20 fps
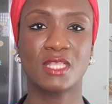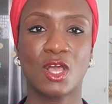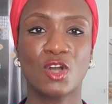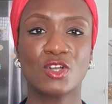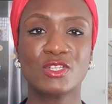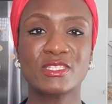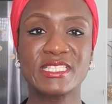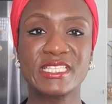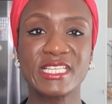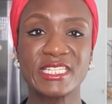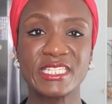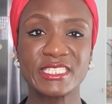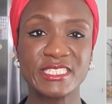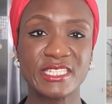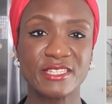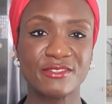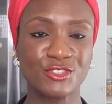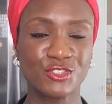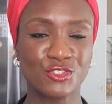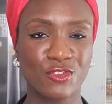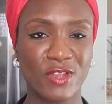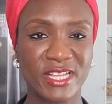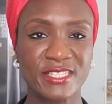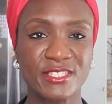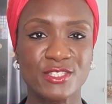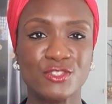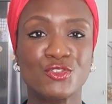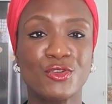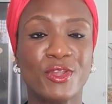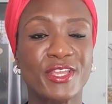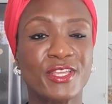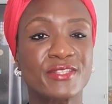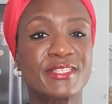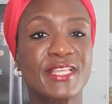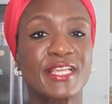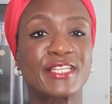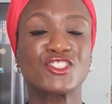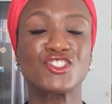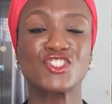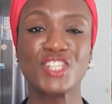Oxidative stress triggers
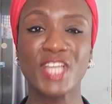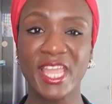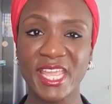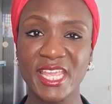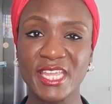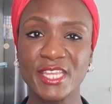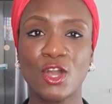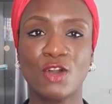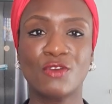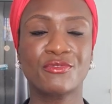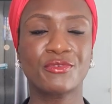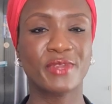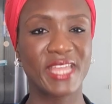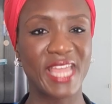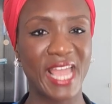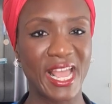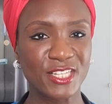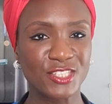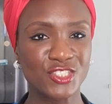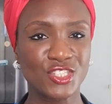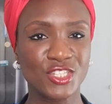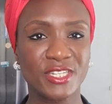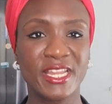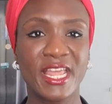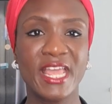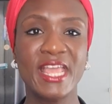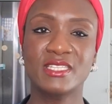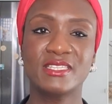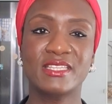a chain of reaction